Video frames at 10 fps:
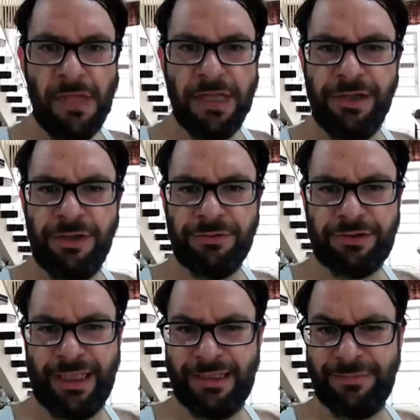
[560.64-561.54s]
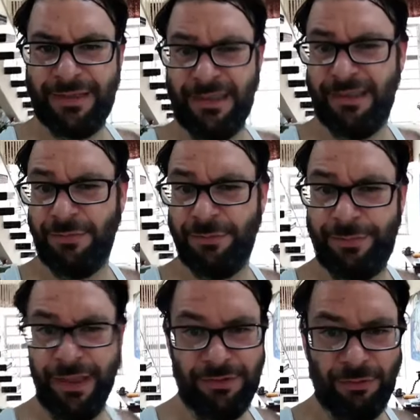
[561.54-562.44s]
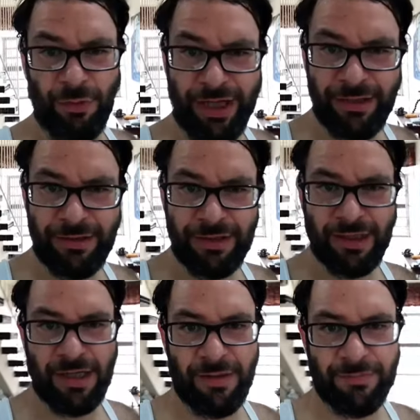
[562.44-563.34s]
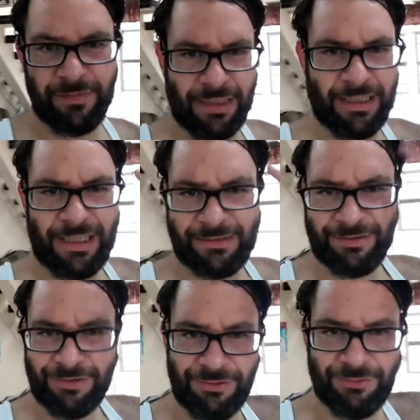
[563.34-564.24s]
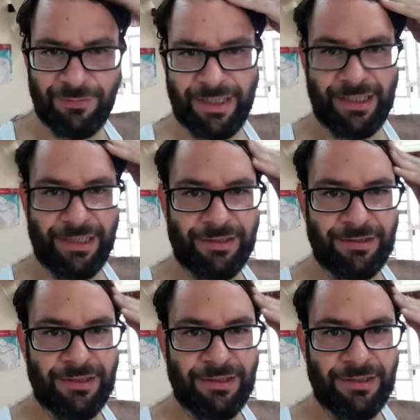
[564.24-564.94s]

You know, today has been a little bit weird, and it has nothing to do with my hair.